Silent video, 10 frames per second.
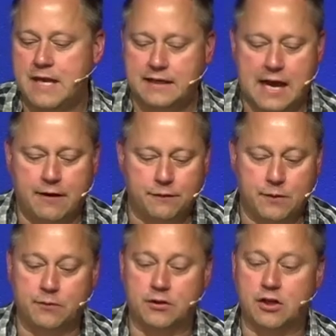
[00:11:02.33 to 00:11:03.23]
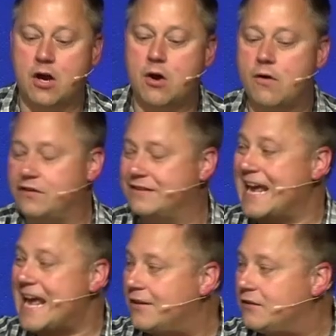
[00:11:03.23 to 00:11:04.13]
Now, if we were to go over
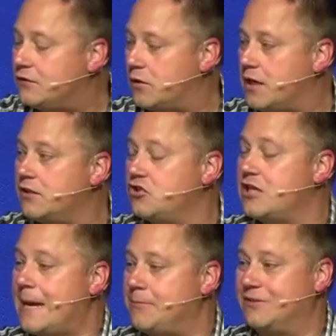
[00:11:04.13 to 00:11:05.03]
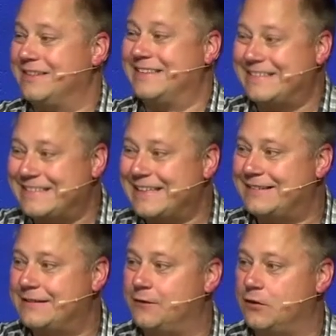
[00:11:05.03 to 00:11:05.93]
to Ezra chapter
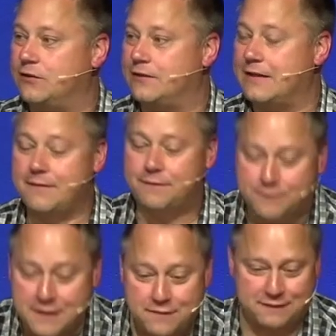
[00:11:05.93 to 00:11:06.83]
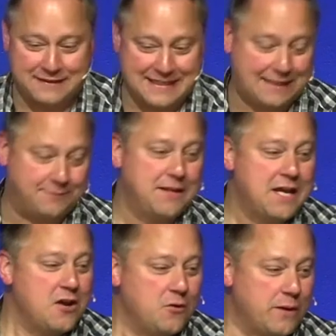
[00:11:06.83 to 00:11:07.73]
6, verse 15,
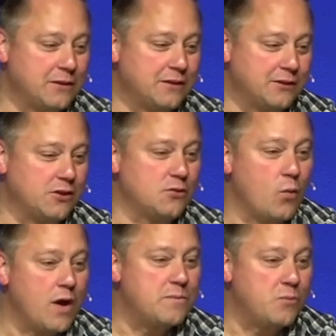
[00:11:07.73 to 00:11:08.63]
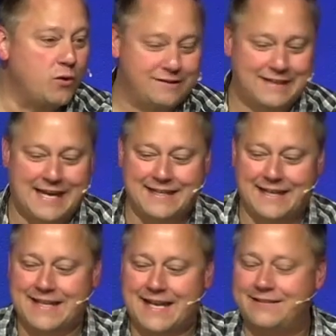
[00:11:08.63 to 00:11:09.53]
we would learn one more date,
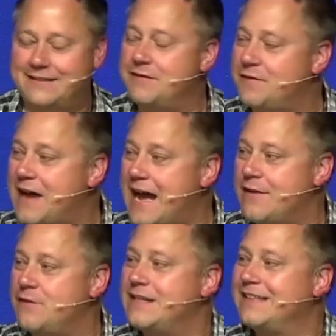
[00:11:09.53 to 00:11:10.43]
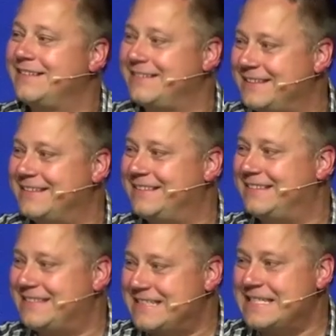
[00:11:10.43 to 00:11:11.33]
and that is in
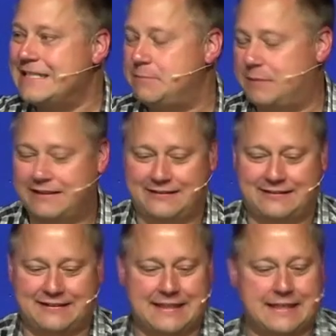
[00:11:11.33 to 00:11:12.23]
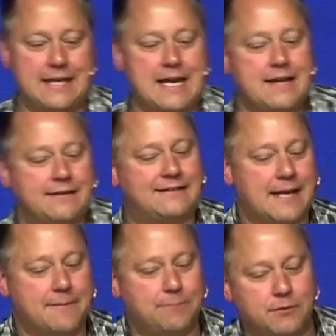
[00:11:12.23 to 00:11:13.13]
516 BC. The
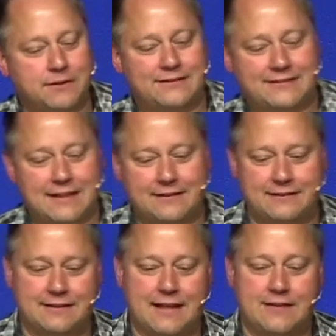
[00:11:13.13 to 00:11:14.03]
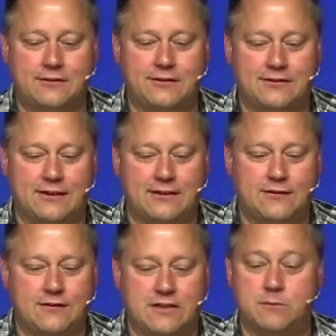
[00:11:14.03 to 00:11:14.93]
temple, it says in Ezra
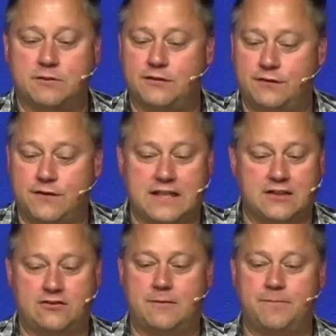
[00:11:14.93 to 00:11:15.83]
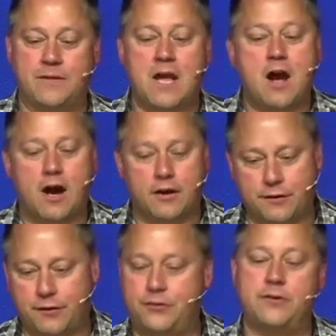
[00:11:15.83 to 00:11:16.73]
6:15, was finished on the
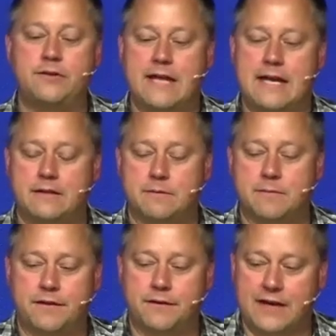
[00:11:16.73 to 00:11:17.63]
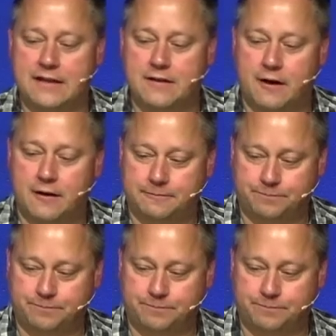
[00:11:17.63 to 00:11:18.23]
third day of the month of Adar,